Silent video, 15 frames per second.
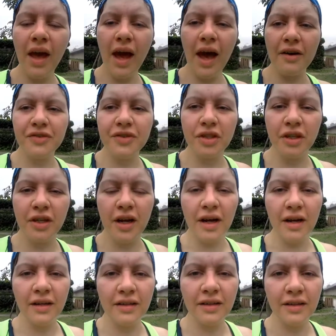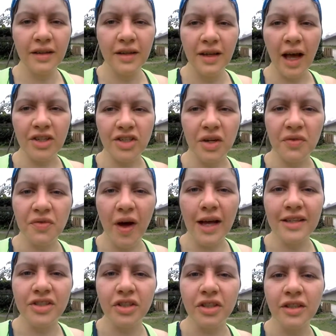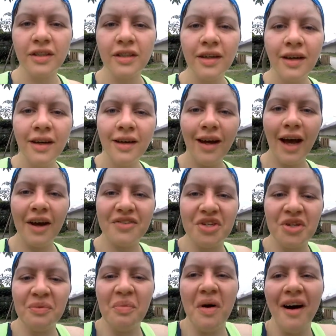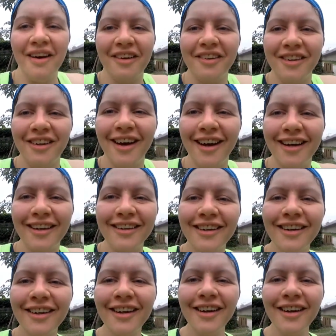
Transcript: after, actually got faster after mile 9.